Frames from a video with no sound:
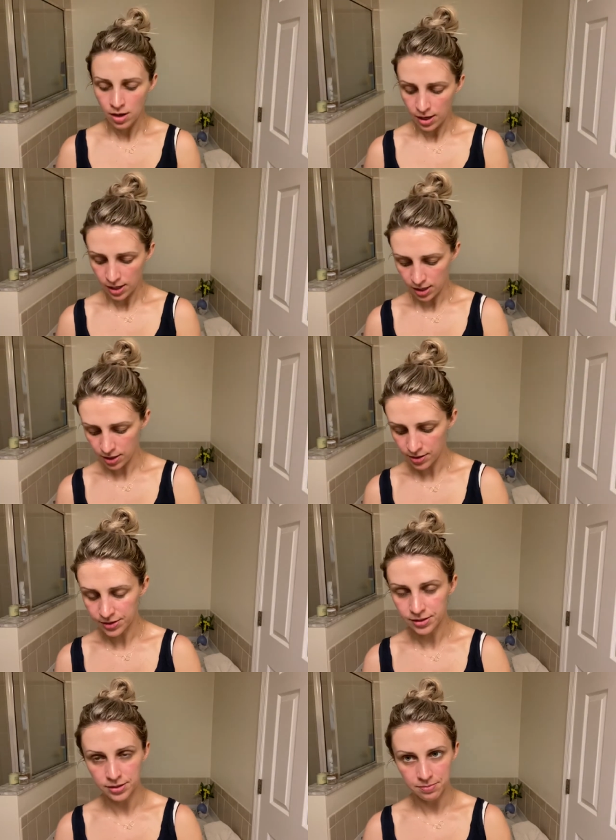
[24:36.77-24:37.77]
And
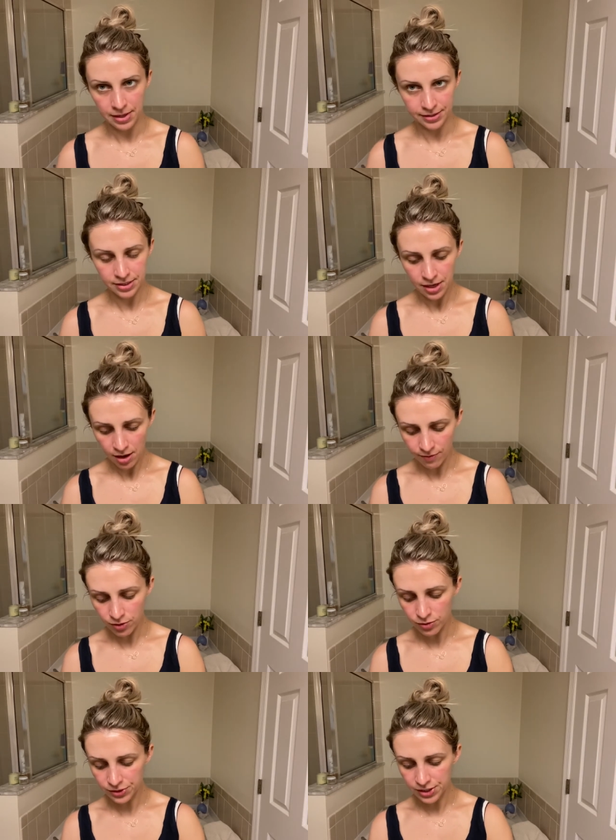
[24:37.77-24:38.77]
this is amazing. I've
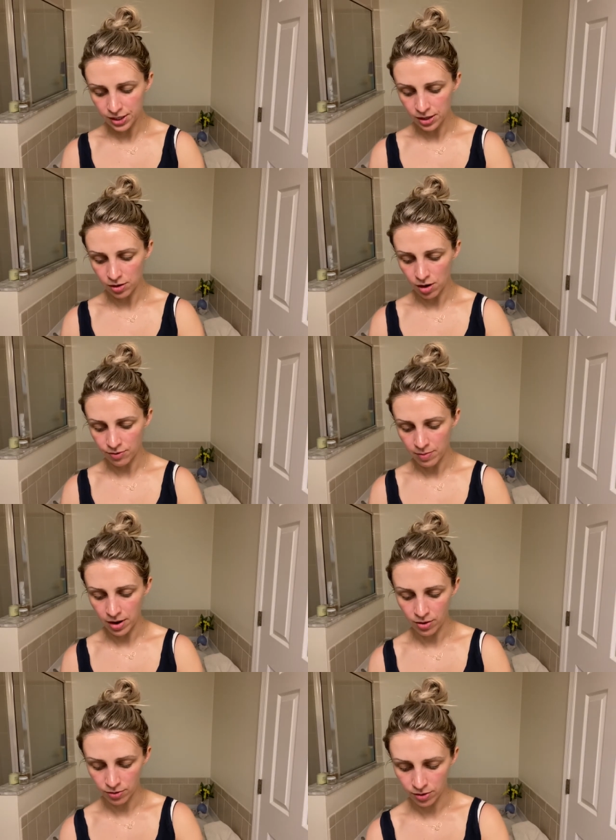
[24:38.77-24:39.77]
used it in a lot of
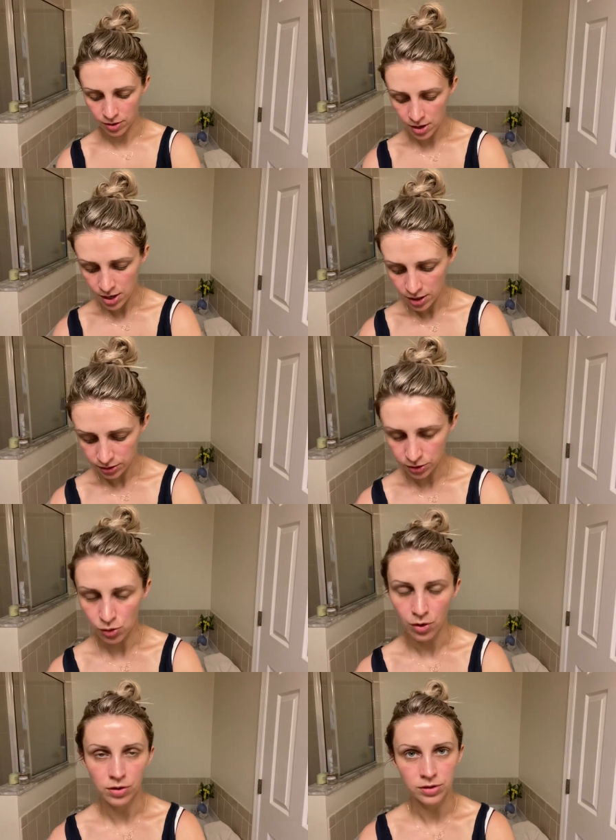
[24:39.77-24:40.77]
my other
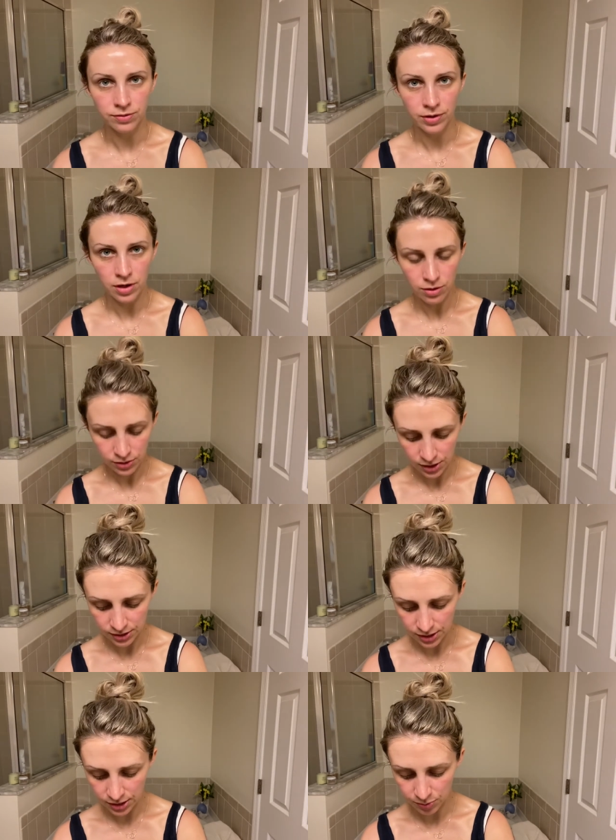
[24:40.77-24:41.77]
tutorials and videos
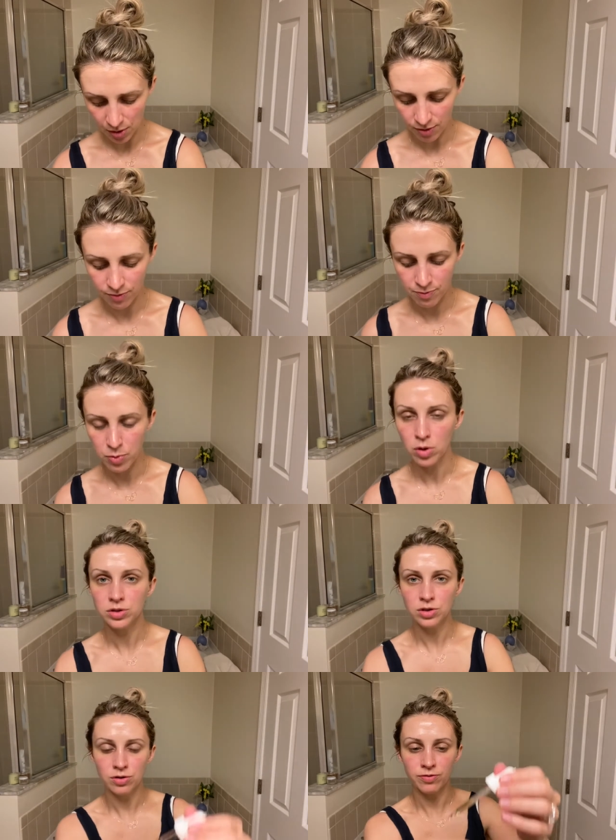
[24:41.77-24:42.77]
because it is my
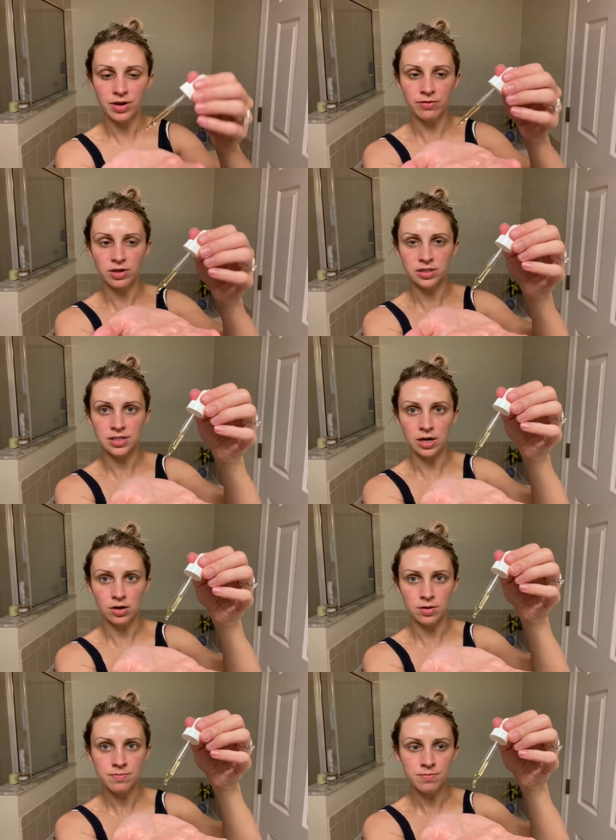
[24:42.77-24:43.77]
personal favorite
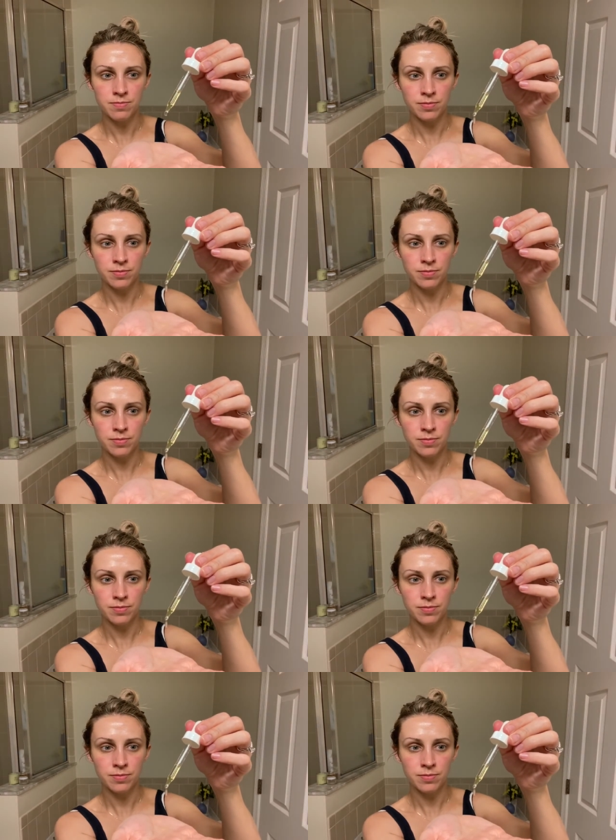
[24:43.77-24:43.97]
serum.